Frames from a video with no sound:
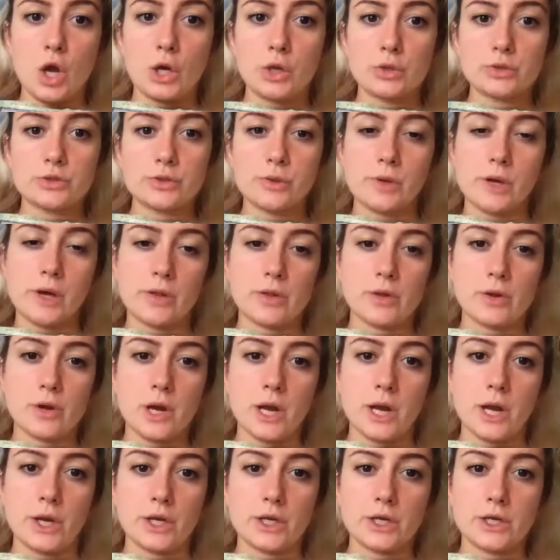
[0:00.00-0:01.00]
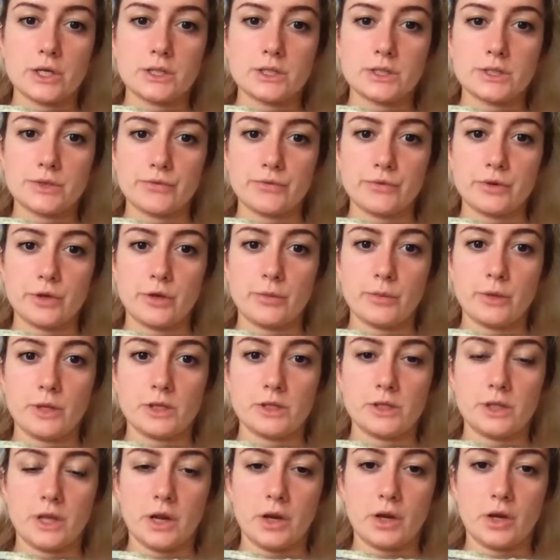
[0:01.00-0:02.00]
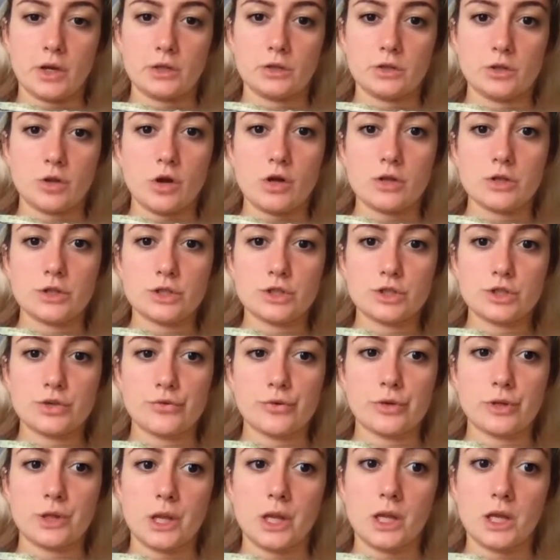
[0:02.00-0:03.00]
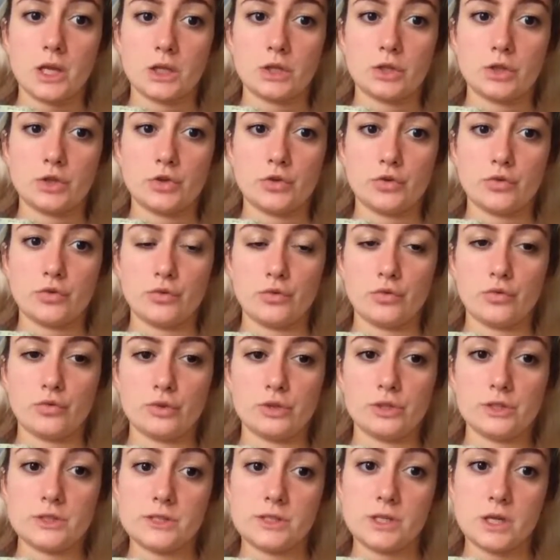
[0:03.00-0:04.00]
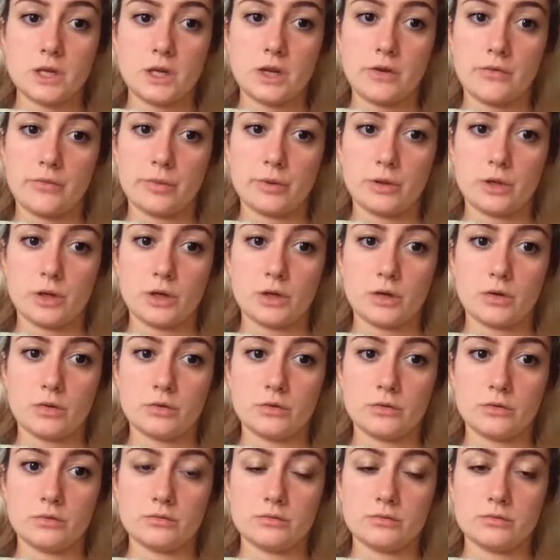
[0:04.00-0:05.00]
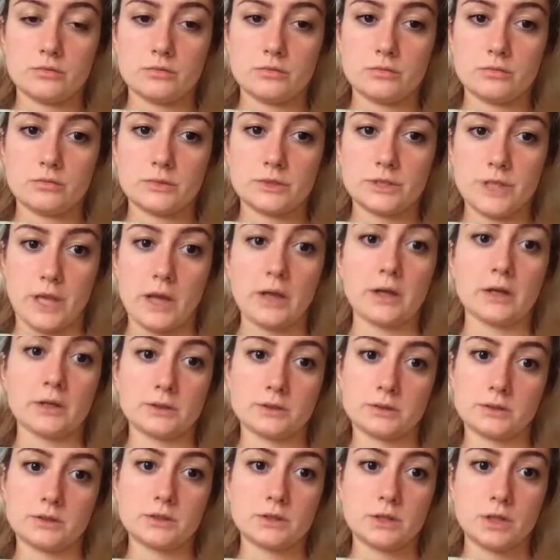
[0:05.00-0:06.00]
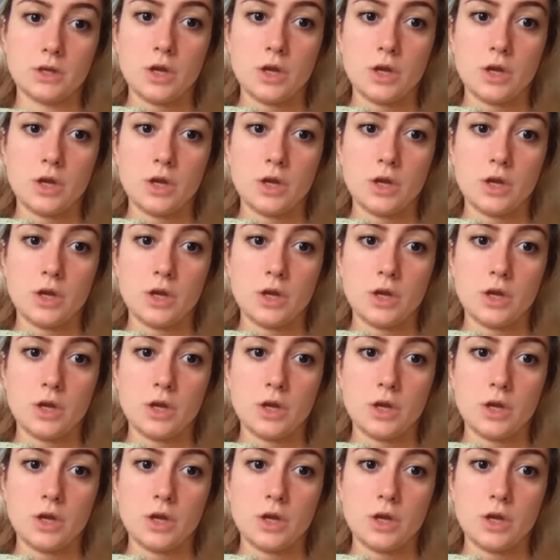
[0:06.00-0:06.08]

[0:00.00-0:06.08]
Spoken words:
also other areas of humanitarian knowledge are related to the study of political science,